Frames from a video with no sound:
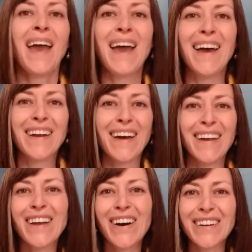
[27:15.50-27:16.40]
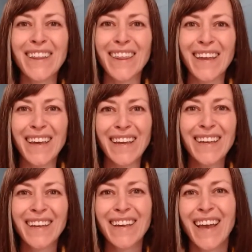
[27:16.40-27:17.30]
and I got to
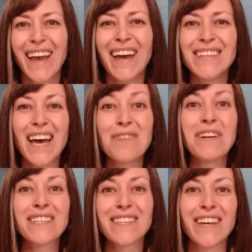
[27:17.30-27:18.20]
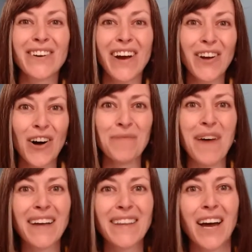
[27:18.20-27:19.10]
thinking. And 10 minutes later, I called
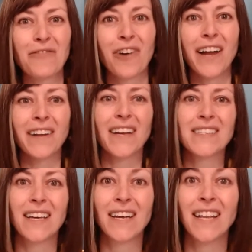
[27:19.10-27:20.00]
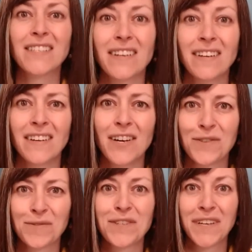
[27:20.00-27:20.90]
back that friend and I said, listen,
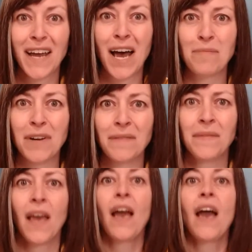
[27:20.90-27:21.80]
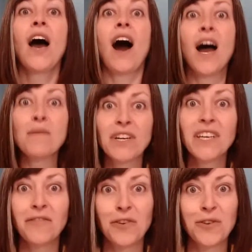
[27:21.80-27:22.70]
here's what's going to happen. I'm going to
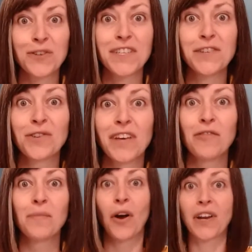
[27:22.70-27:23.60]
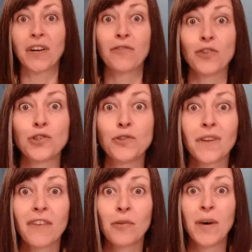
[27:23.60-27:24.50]
give you your senior level marketing for junior
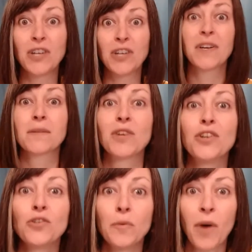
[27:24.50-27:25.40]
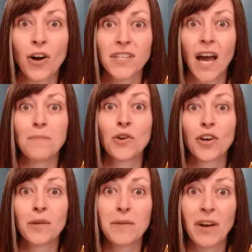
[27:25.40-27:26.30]
level budget because I'm going to do it part-time. You're
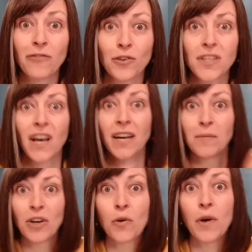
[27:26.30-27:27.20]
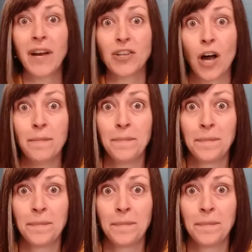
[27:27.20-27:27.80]
going to be my first client. I'm going to quit my job.